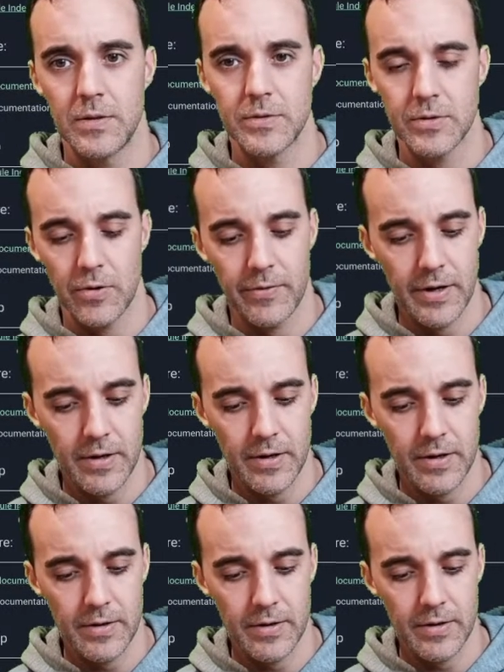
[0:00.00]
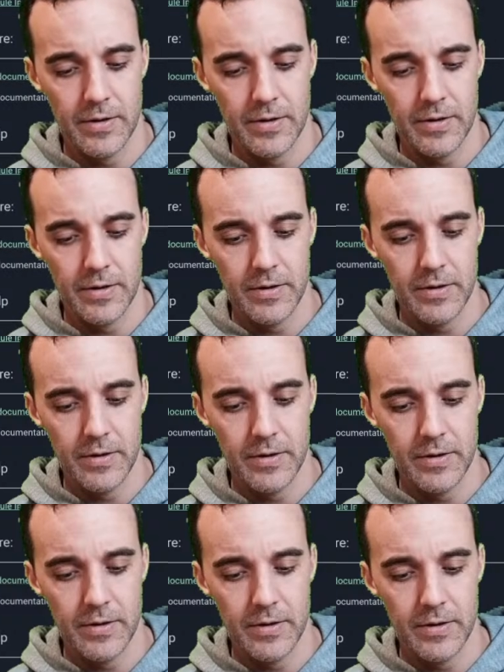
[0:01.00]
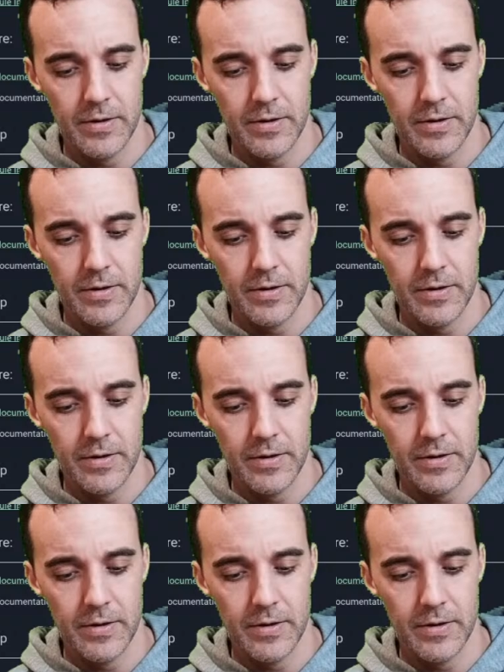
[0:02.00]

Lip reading: Go over here and search for SQLite.